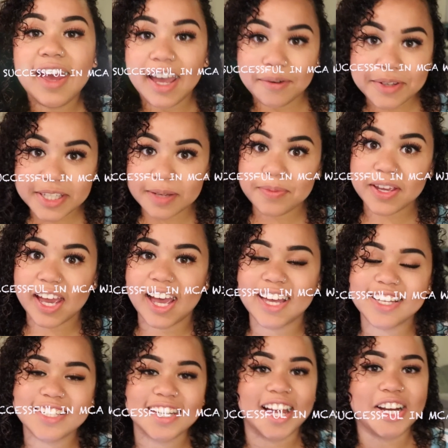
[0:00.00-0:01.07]
Hey, what's up you
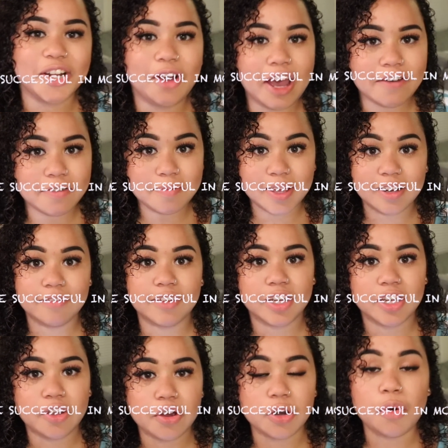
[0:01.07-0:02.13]
guys? I know I haven't made a
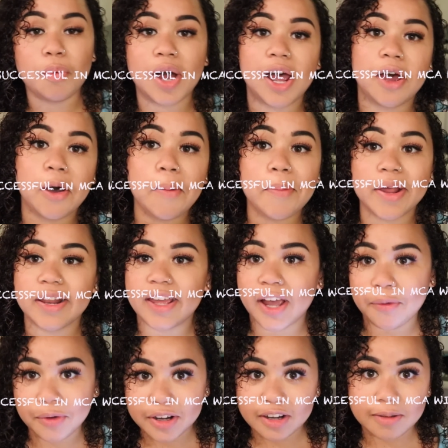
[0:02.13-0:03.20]
video in a while, but
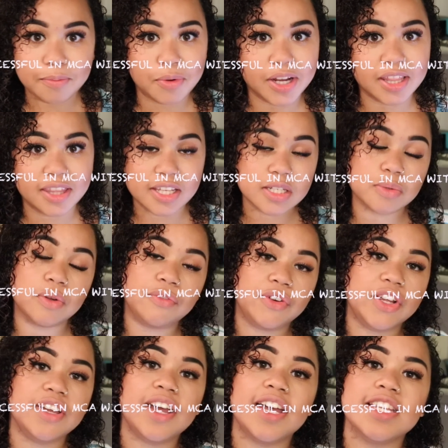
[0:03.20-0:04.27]
I wanted to bring this one for
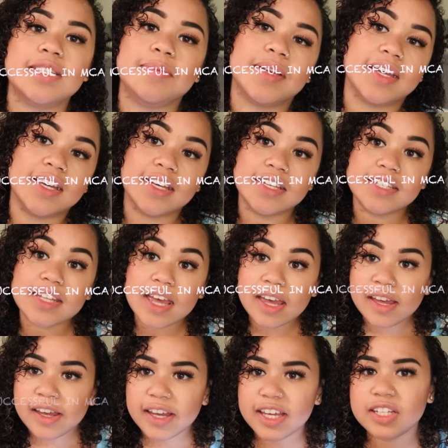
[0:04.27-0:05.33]
you guys because
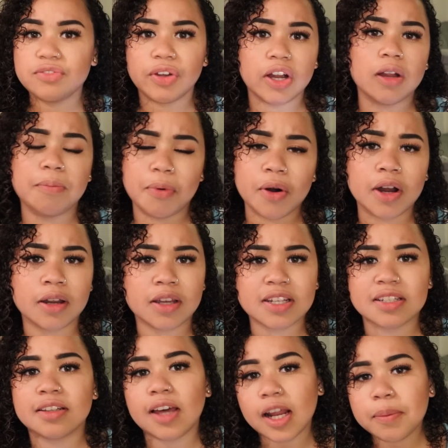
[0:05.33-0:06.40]
it's very important,
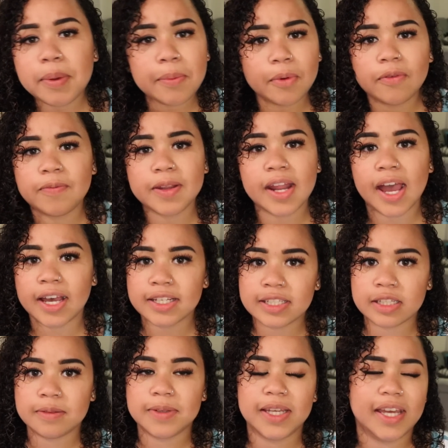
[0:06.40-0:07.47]
because a lot of people have been
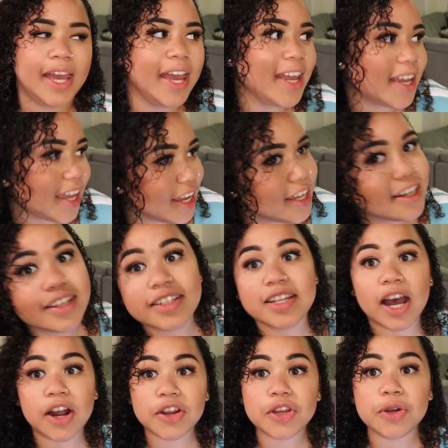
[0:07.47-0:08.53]
asking me, hey Candace,
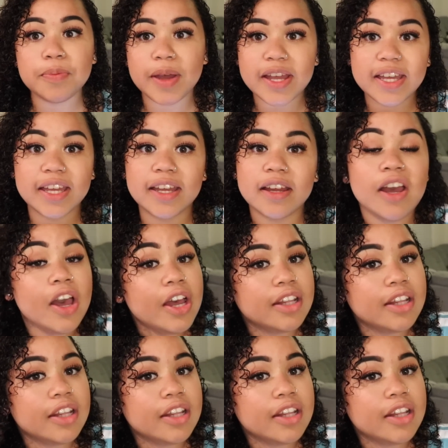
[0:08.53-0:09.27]
how are you making